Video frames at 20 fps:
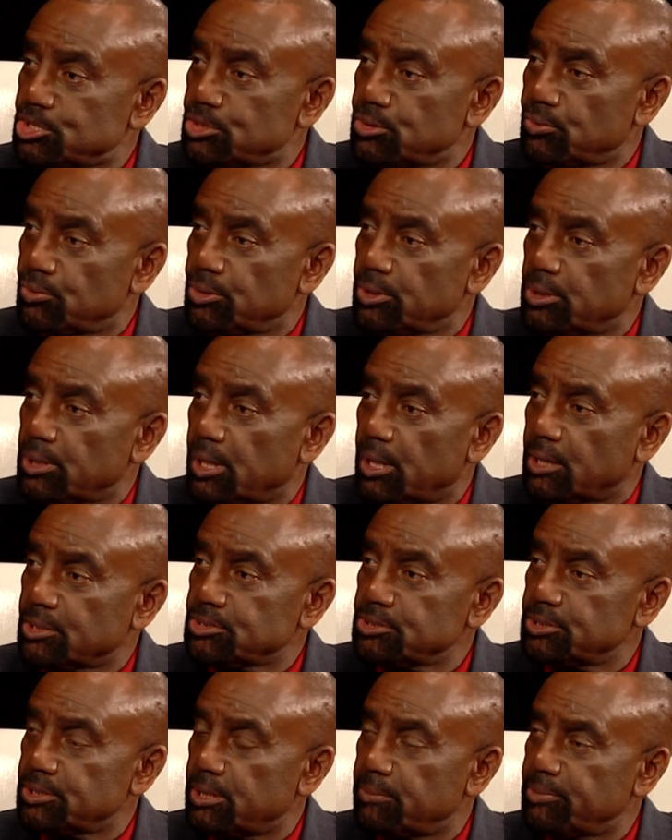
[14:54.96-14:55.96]
Sharia law?
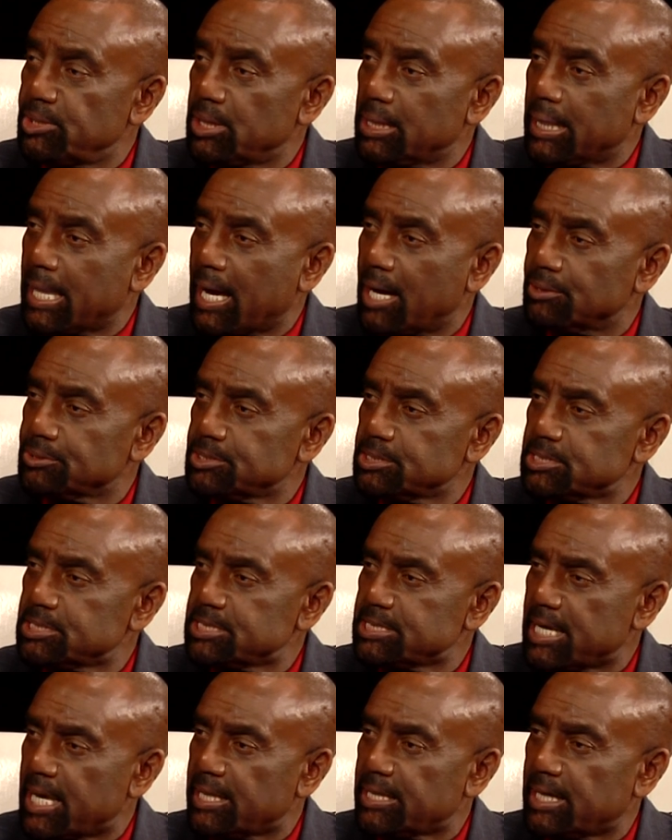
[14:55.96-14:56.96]
Should they be allowed to
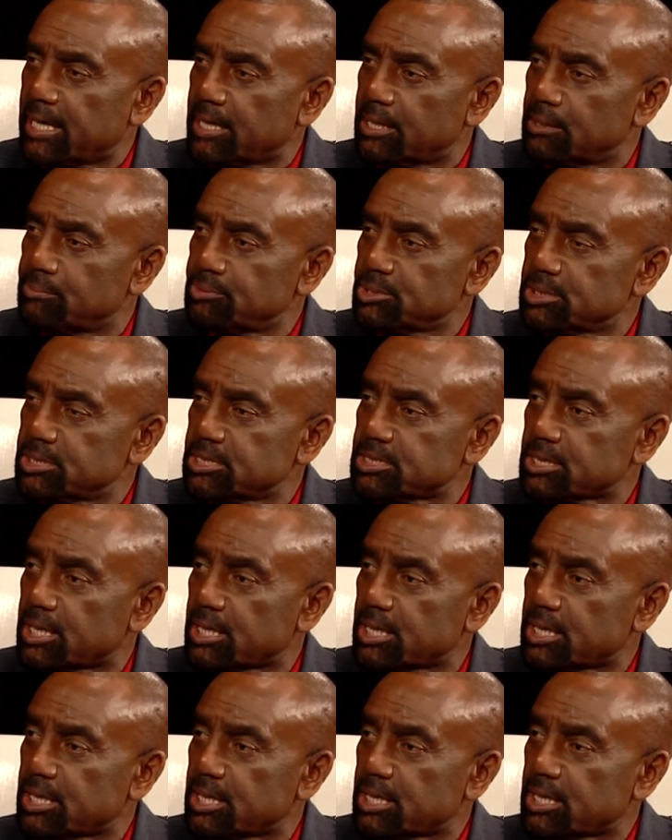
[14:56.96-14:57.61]
set that up in this